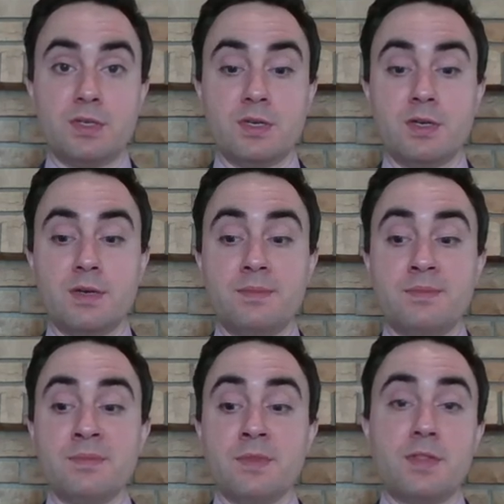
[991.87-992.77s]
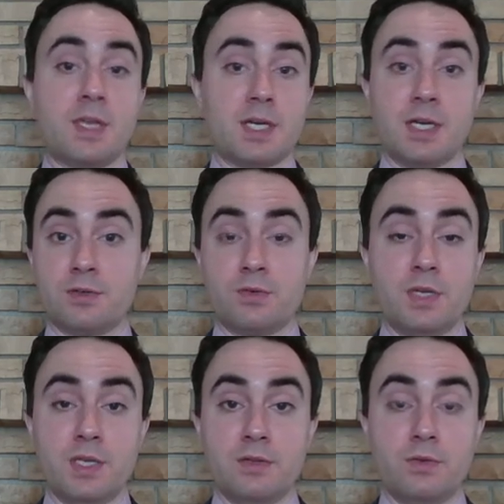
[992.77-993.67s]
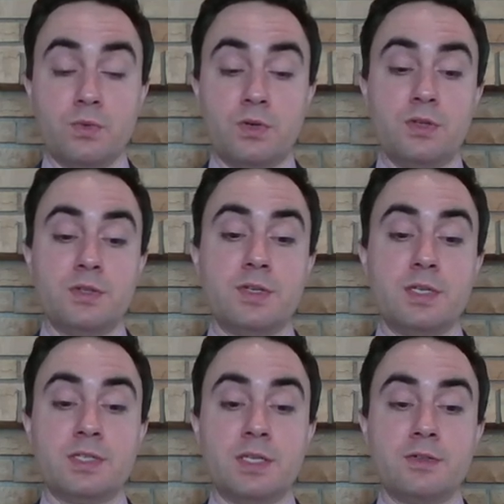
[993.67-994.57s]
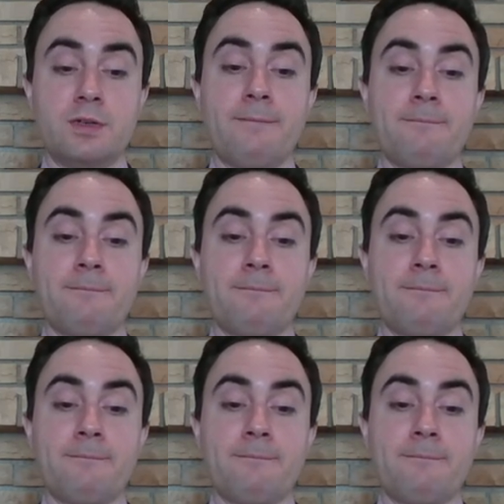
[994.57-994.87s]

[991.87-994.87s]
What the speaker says: that God created the world, etc.